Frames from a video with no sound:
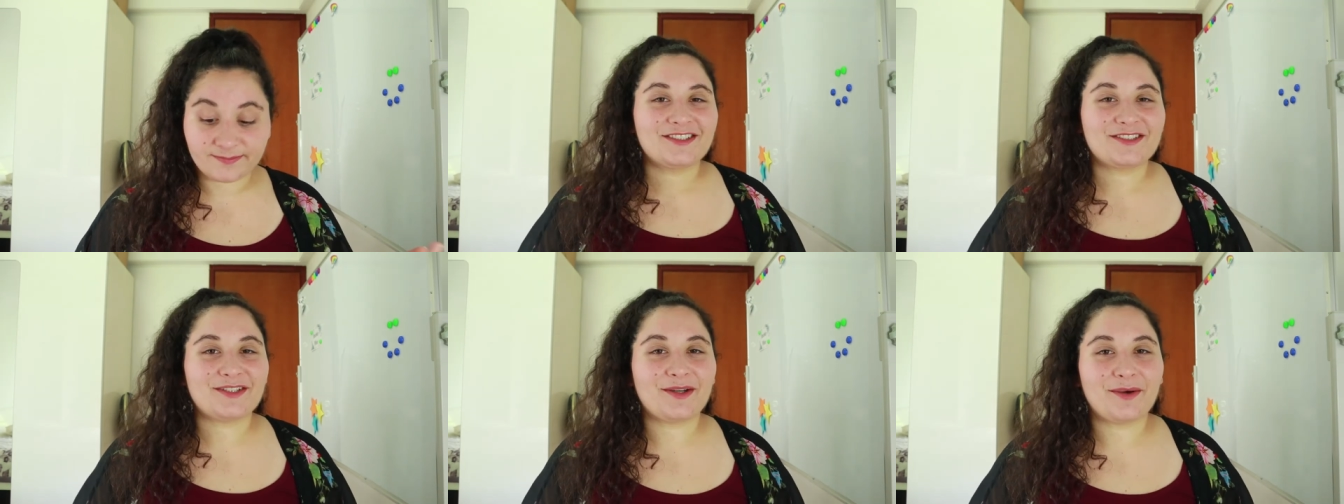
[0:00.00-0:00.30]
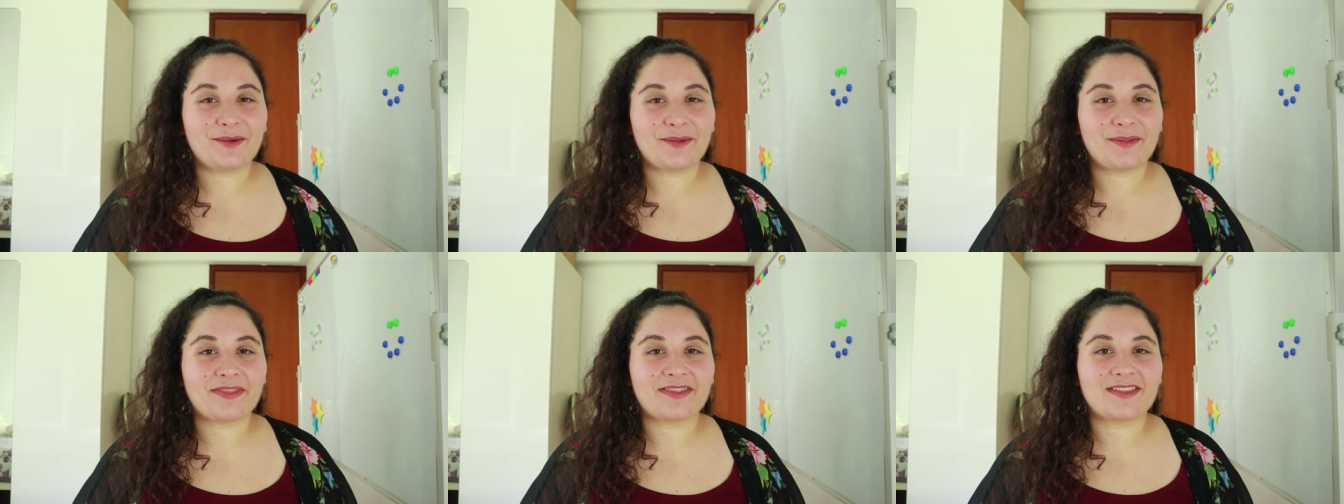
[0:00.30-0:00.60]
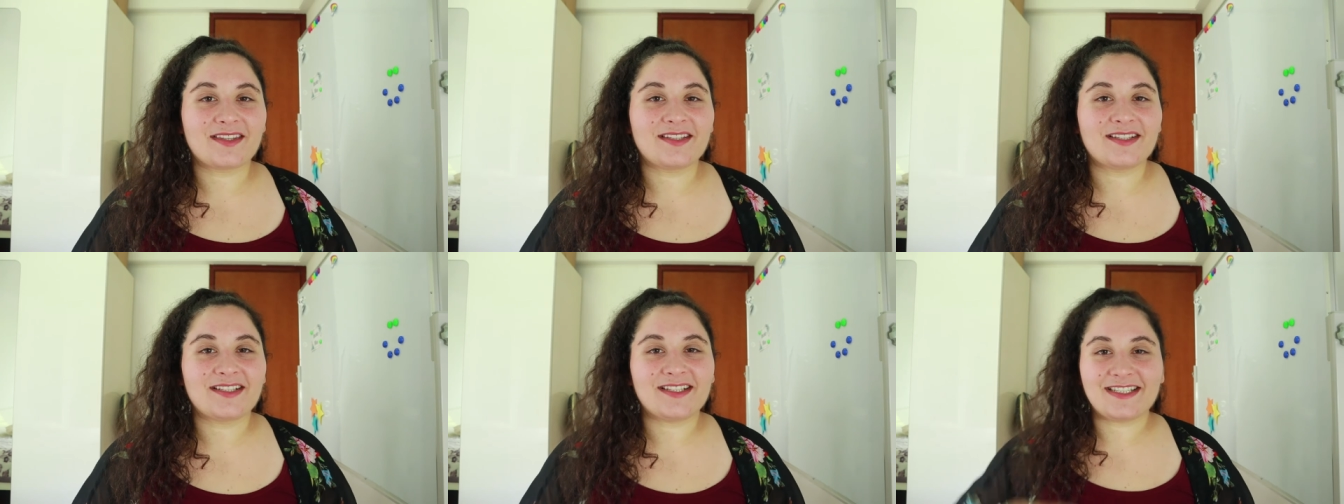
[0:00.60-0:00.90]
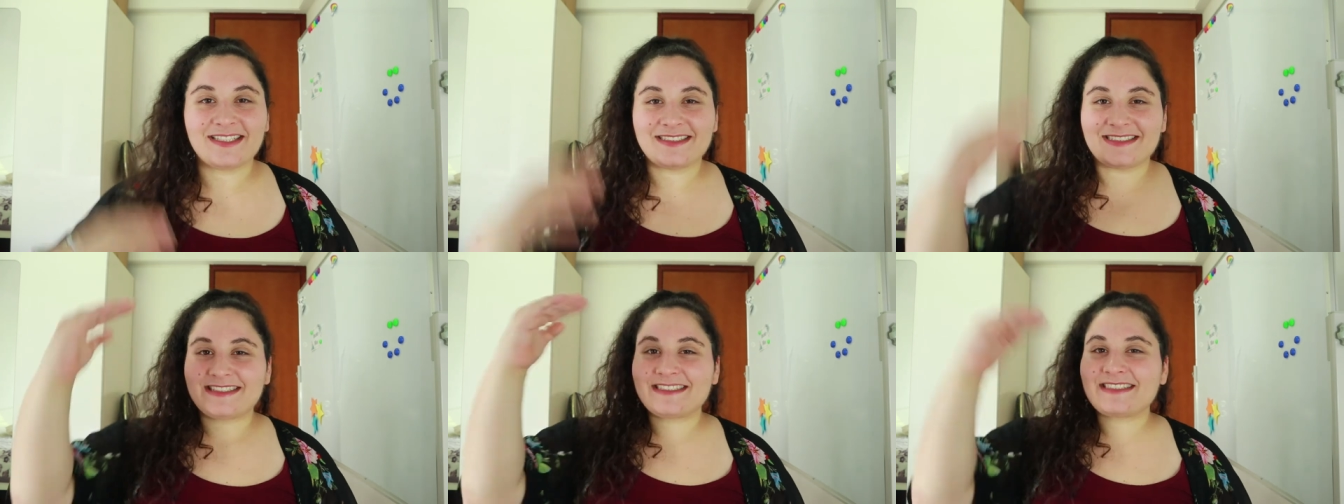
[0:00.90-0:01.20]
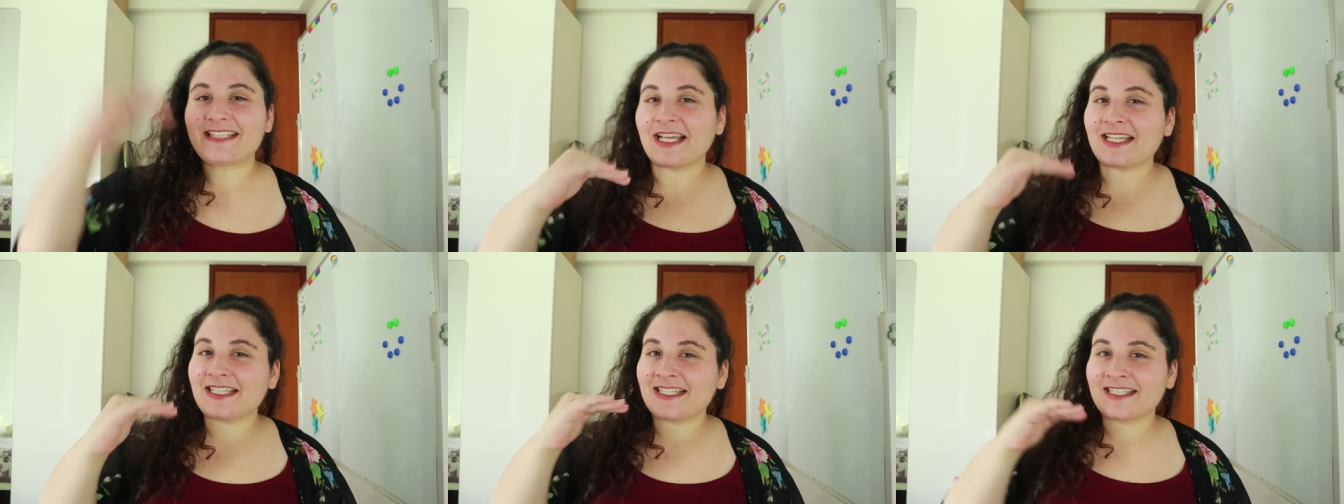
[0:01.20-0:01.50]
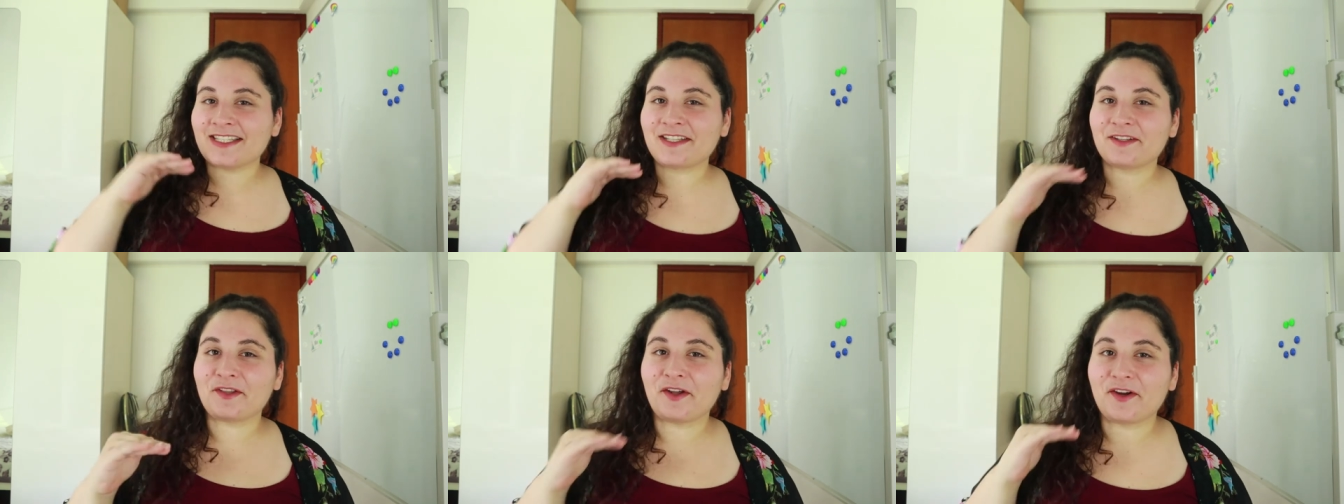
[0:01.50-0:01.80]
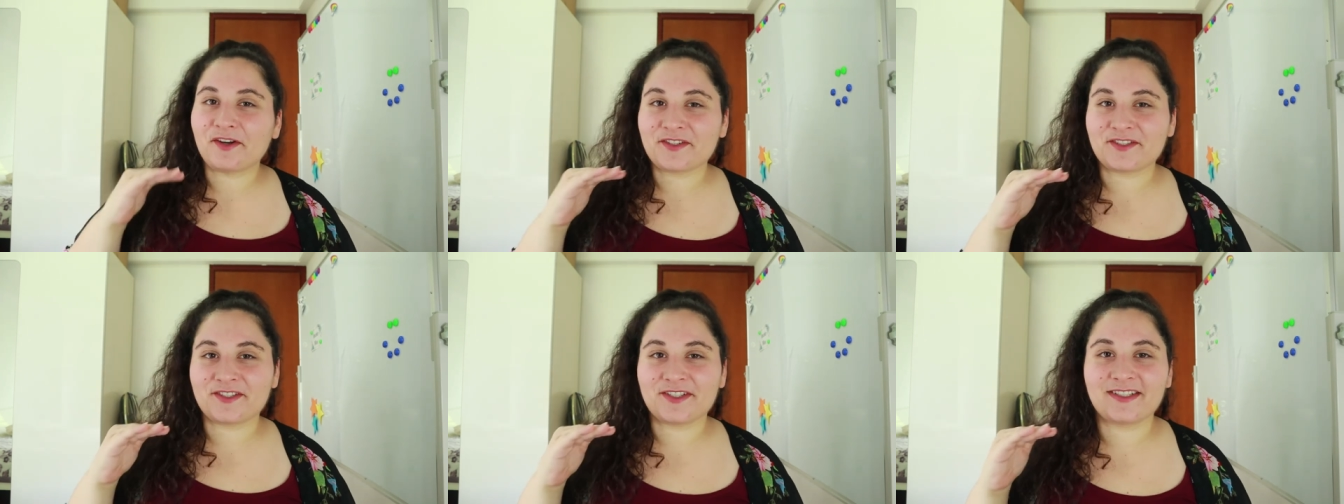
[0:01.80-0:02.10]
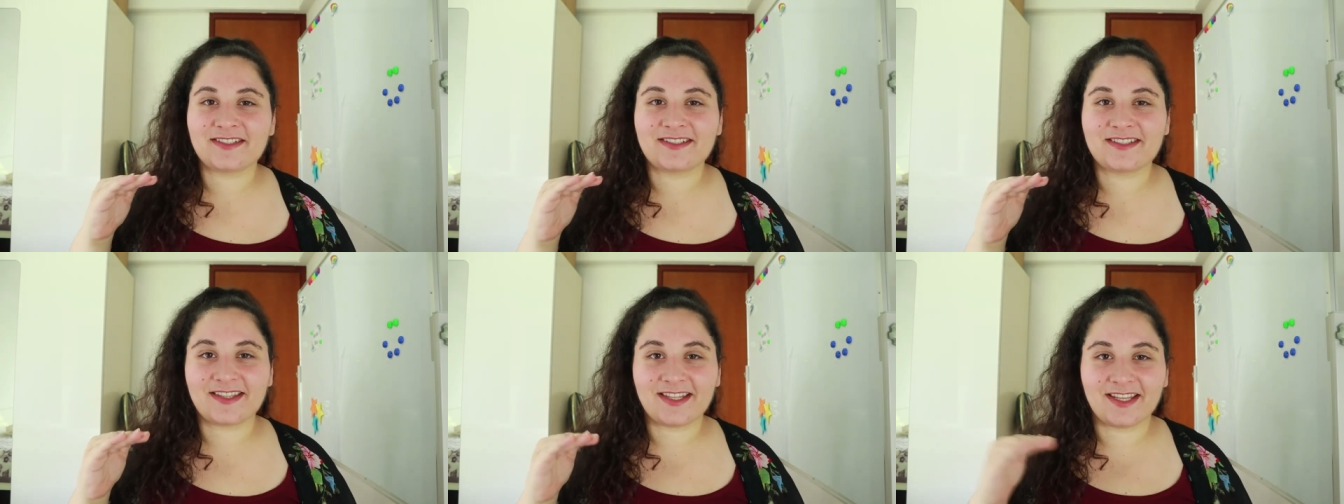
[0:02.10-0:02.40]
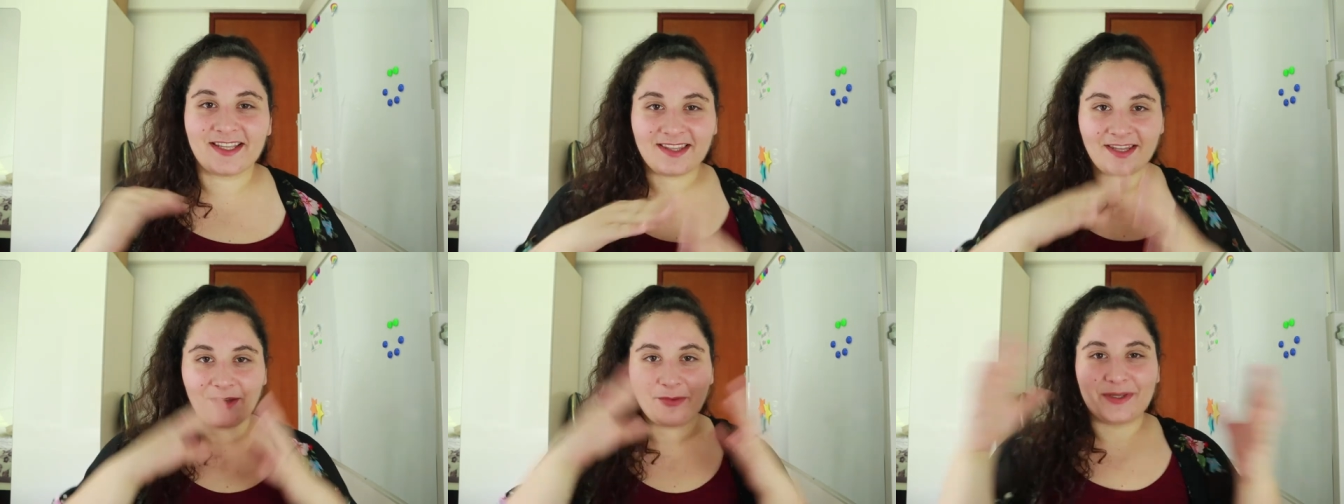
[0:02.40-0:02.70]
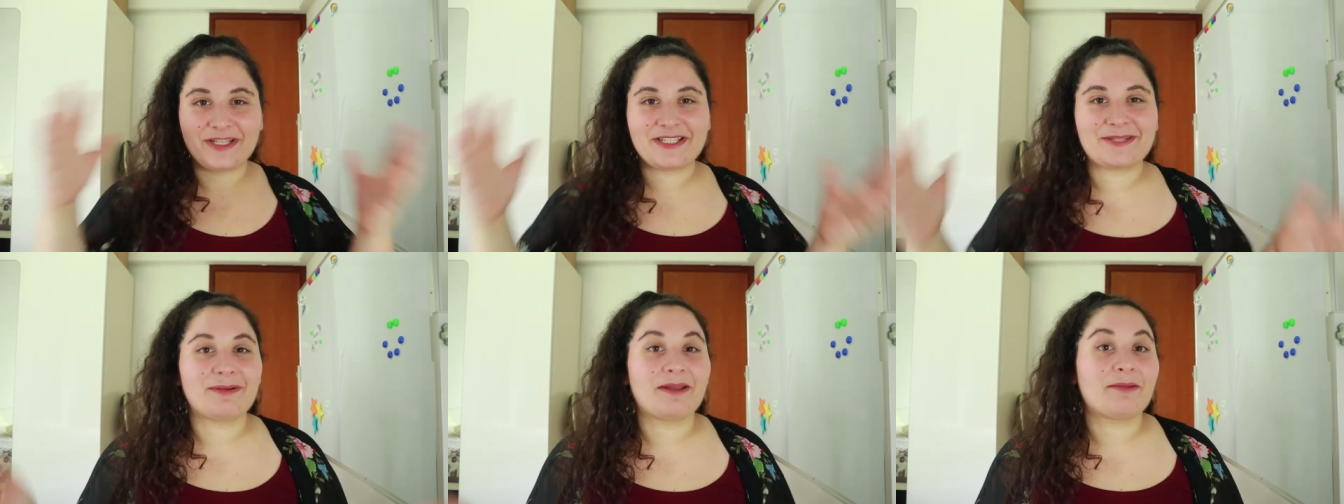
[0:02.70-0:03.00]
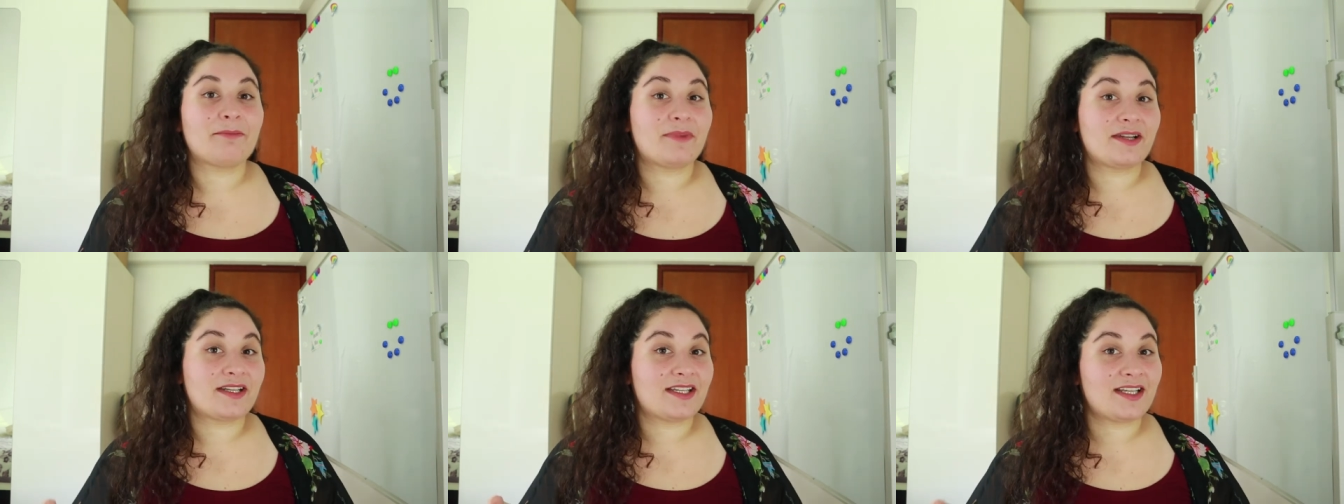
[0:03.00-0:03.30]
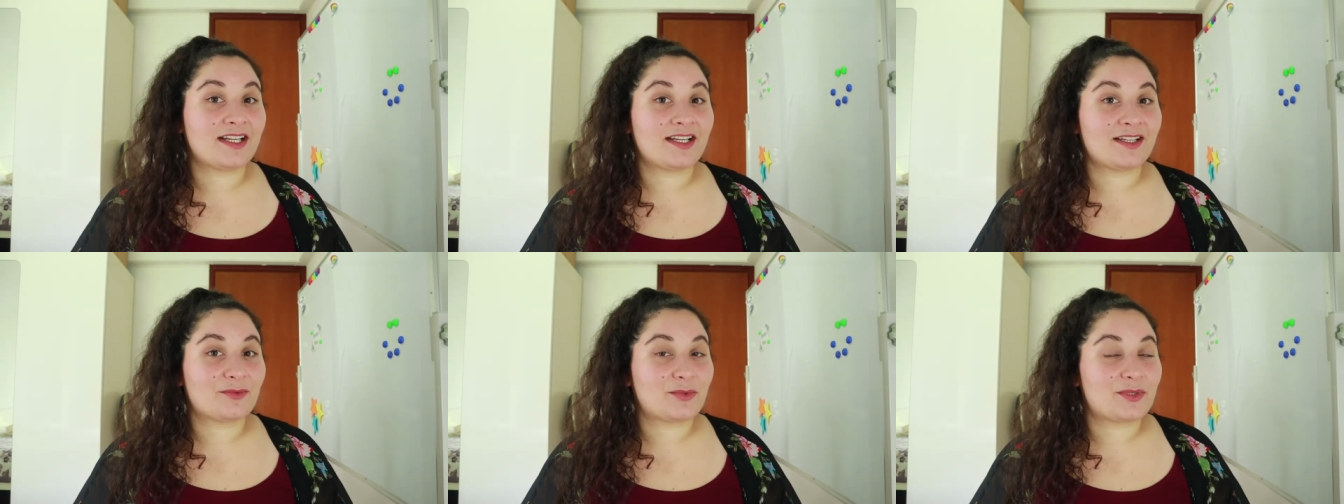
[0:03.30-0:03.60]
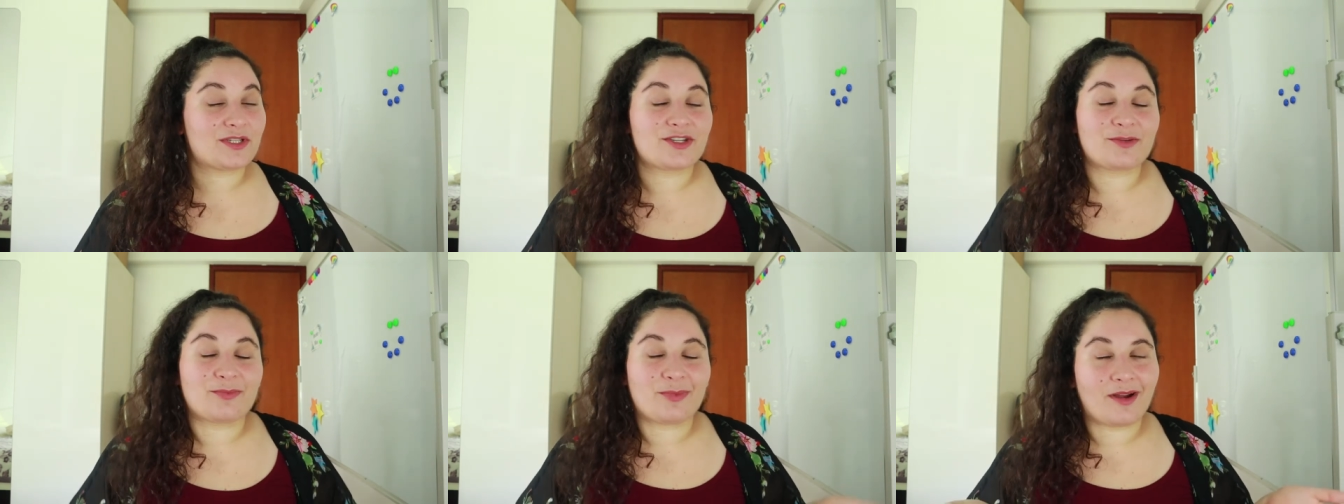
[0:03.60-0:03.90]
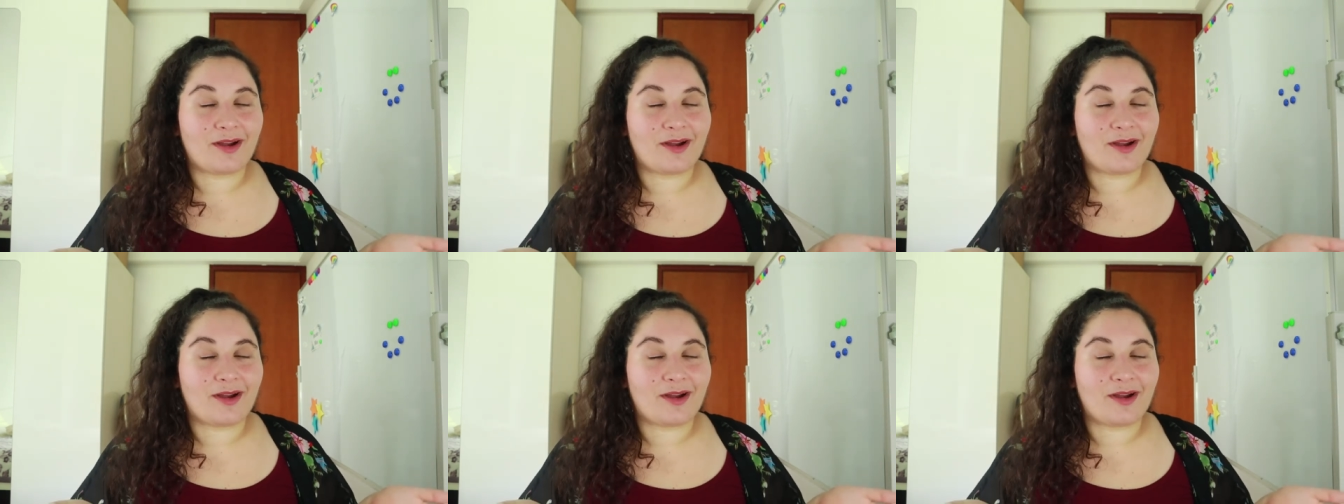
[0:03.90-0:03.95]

So the second largest thing that we spend money on, which you're